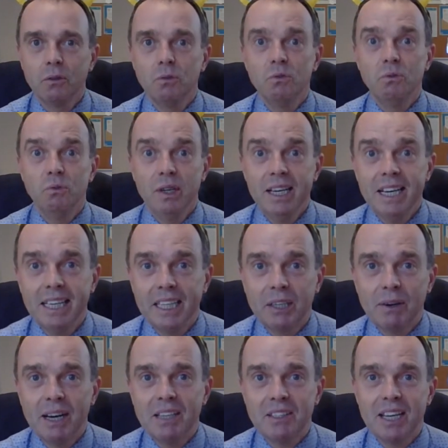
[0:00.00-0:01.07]
Really
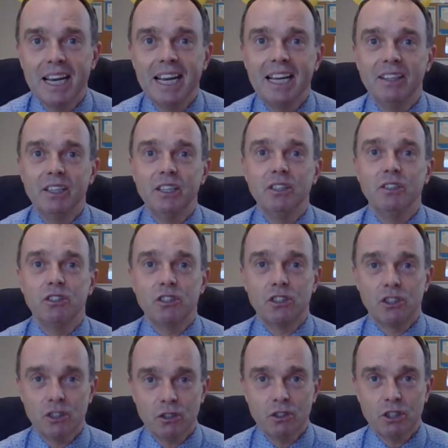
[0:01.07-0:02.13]
great to hear that
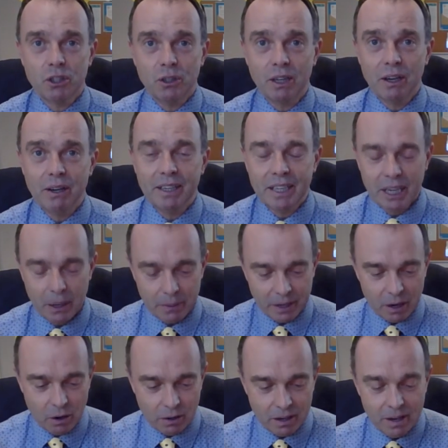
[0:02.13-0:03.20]
such good learning going
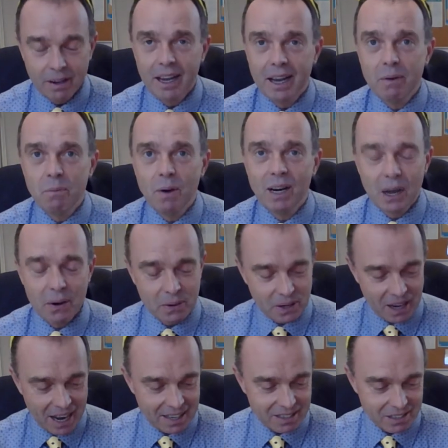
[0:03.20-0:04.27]
on in Willow
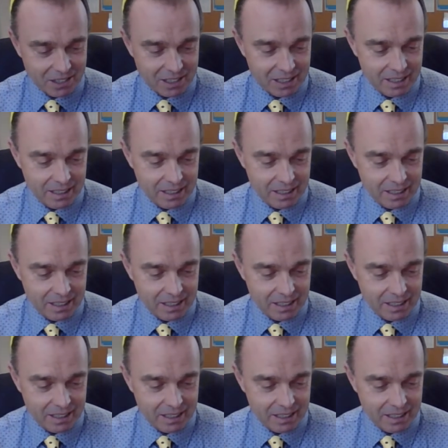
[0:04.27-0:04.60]
class.